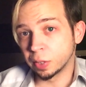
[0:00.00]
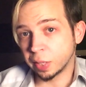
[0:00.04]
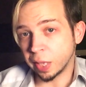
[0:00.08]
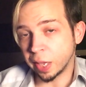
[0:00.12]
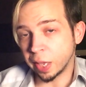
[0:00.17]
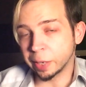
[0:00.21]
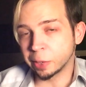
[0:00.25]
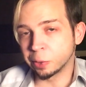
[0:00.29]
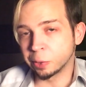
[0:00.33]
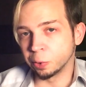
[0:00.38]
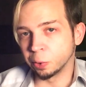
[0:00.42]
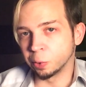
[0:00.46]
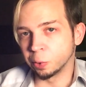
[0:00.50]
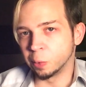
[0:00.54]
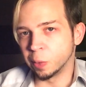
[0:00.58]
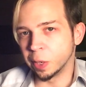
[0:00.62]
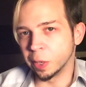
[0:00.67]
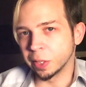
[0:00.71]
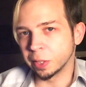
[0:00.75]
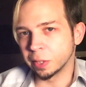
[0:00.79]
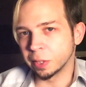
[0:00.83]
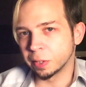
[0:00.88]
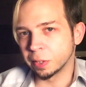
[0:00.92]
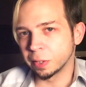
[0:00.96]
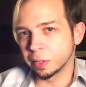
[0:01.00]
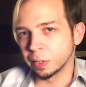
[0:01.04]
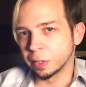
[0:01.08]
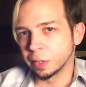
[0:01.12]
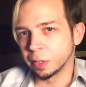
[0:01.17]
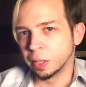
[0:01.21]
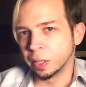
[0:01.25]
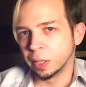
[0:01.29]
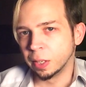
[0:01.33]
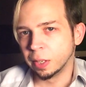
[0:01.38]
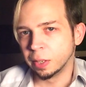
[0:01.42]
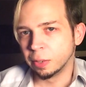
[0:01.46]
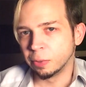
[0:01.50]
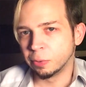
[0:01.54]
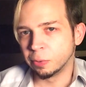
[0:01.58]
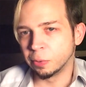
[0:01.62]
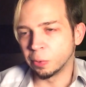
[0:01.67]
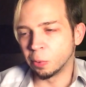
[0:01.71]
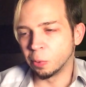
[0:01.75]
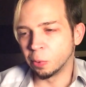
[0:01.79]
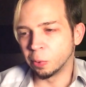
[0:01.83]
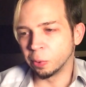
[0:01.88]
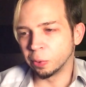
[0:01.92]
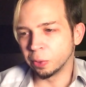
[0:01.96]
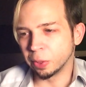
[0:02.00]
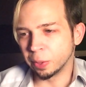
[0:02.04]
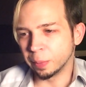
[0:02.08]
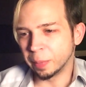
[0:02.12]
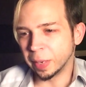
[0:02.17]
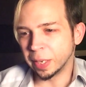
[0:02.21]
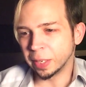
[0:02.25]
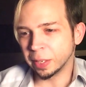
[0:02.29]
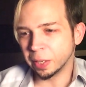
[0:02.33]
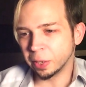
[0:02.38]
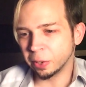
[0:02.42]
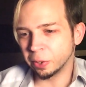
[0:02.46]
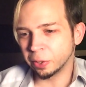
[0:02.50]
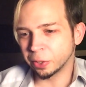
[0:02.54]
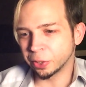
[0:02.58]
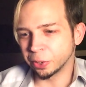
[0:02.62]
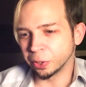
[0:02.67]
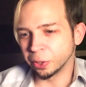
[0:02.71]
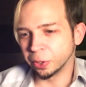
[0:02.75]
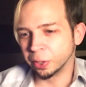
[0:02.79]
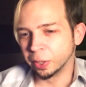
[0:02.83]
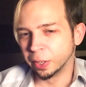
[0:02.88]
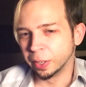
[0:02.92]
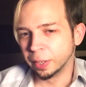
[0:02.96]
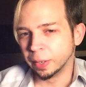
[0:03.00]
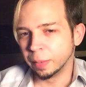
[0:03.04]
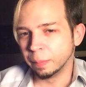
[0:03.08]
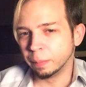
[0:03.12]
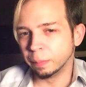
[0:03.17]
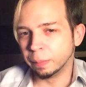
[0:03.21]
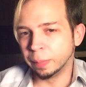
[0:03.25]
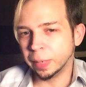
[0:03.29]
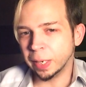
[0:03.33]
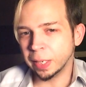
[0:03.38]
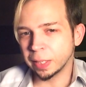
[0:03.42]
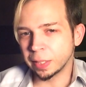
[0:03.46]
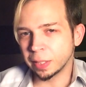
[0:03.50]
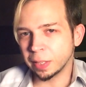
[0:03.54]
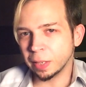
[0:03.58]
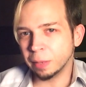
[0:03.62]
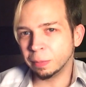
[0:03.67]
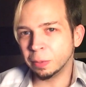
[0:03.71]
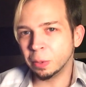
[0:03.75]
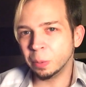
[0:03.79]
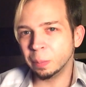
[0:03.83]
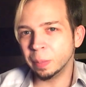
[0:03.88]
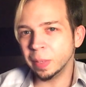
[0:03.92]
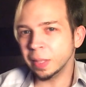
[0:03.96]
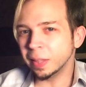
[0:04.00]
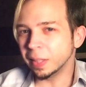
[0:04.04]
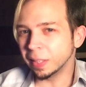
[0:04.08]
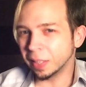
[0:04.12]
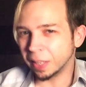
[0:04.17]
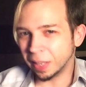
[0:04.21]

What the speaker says: extra quests for the main character. But if you beat the